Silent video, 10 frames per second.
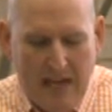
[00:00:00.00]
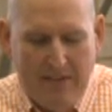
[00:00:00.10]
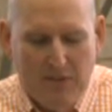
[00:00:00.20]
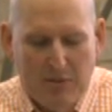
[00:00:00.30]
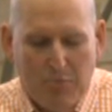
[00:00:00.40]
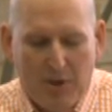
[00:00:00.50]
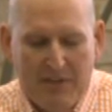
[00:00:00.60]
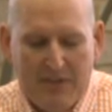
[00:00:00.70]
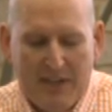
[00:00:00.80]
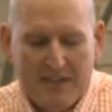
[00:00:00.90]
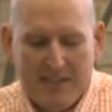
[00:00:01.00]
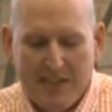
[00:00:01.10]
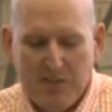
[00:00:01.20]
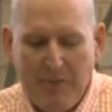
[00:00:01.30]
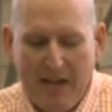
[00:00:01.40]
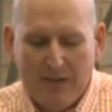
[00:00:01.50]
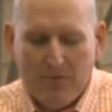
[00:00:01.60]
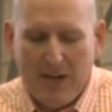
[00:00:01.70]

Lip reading: After a brief yet intense battle at